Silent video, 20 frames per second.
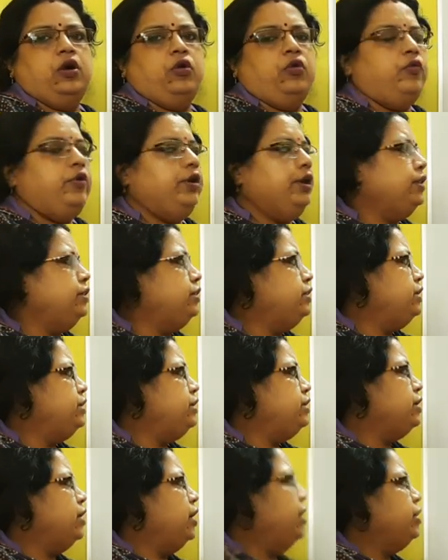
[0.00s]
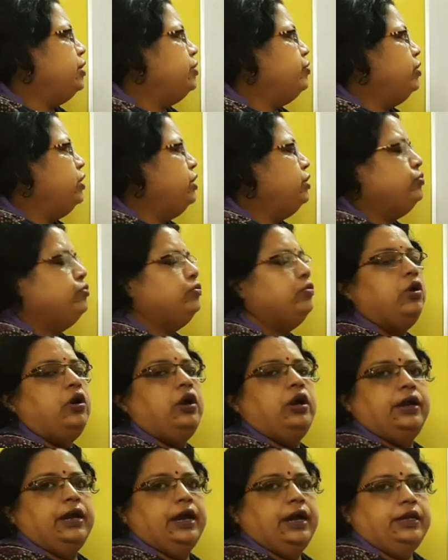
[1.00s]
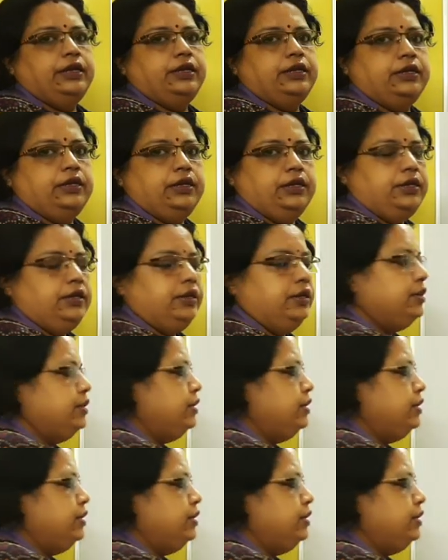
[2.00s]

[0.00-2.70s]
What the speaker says: when theta equal to 90 degree.